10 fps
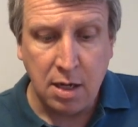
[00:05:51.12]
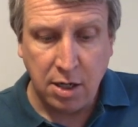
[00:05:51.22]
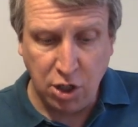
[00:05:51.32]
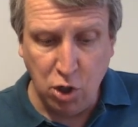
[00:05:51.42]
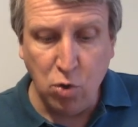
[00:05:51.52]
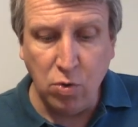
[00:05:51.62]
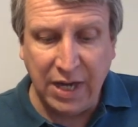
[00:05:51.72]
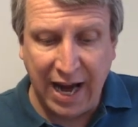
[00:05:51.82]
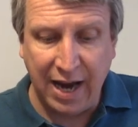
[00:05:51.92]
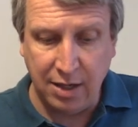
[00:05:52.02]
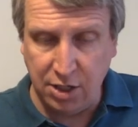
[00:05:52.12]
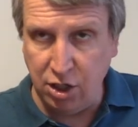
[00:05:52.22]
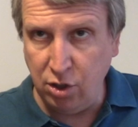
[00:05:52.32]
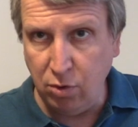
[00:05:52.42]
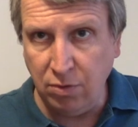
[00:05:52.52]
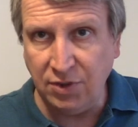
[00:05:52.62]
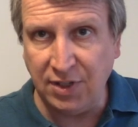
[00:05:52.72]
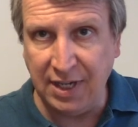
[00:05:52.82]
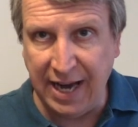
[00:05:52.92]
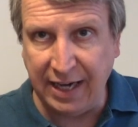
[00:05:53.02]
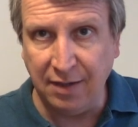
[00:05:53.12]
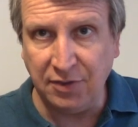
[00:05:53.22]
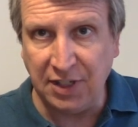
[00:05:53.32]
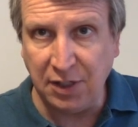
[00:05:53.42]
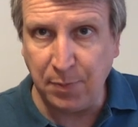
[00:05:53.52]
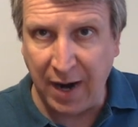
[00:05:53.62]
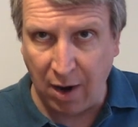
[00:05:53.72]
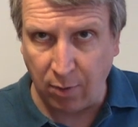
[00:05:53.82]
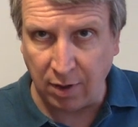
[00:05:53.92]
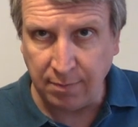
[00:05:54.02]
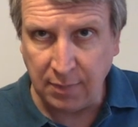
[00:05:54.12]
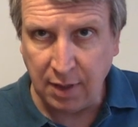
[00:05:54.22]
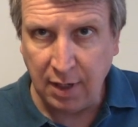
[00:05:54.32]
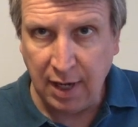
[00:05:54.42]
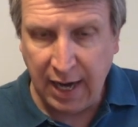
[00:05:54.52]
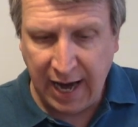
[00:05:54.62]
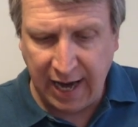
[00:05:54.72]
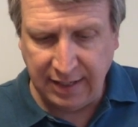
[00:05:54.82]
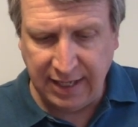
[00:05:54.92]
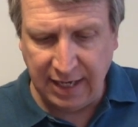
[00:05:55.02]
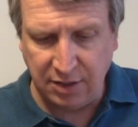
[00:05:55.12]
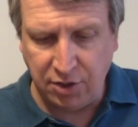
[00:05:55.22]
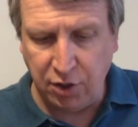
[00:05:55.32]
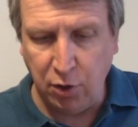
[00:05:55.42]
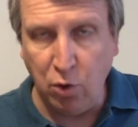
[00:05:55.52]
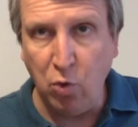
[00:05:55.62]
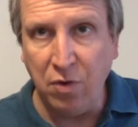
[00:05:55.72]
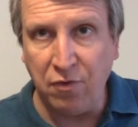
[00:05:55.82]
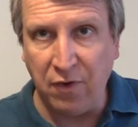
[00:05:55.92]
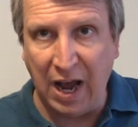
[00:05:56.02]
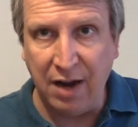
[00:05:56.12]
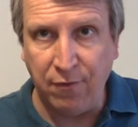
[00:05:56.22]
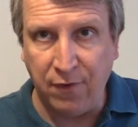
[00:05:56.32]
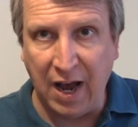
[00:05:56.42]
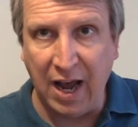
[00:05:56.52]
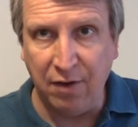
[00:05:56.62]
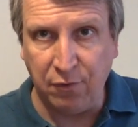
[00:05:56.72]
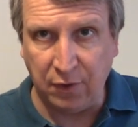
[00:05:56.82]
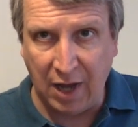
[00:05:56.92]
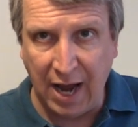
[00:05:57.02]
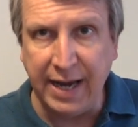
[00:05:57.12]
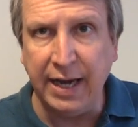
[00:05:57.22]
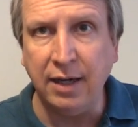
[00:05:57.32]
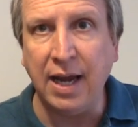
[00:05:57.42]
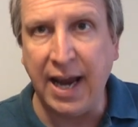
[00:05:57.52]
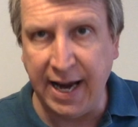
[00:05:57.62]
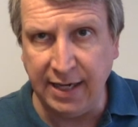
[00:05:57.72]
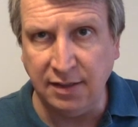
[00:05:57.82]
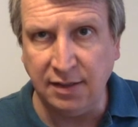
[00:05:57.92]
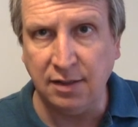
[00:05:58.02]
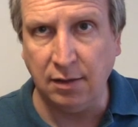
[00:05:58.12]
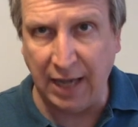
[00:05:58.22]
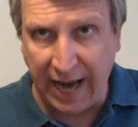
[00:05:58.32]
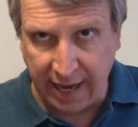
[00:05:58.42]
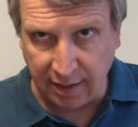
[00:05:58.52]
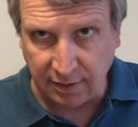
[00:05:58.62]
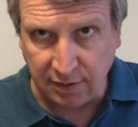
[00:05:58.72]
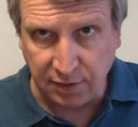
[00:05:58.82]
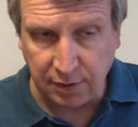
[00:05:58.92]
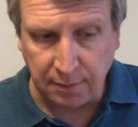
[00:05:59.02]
you can use the -6 power and get 2 5/5 flying haste lands.